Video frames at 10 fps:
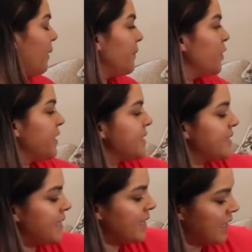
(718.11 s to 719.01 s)
You can
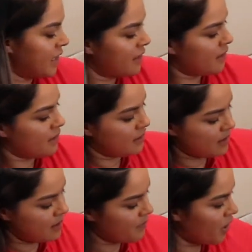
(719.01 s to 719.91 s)
see here
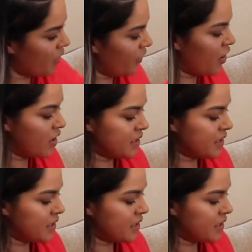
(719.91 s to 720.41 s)
on the car